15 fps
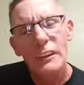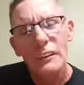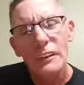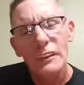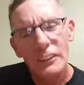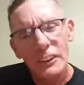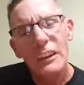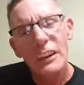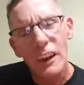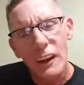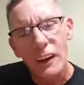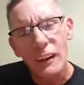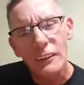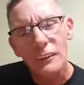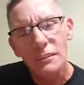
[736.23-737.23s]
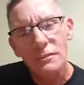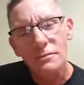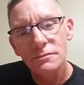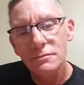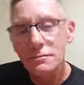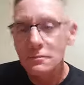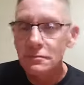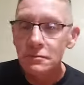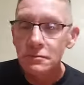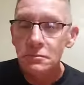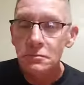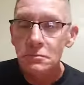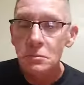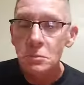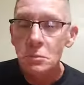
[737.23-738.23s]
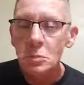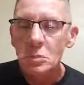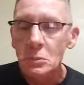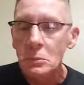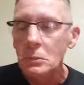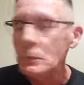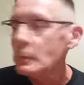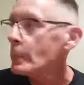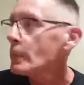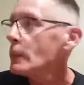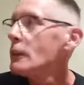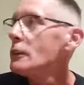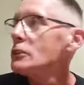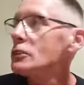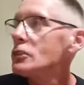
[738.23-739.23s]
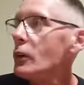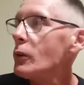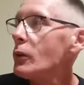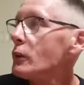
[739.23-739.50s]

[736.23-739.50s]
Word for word: That's kind of odd. Father. Uh, so,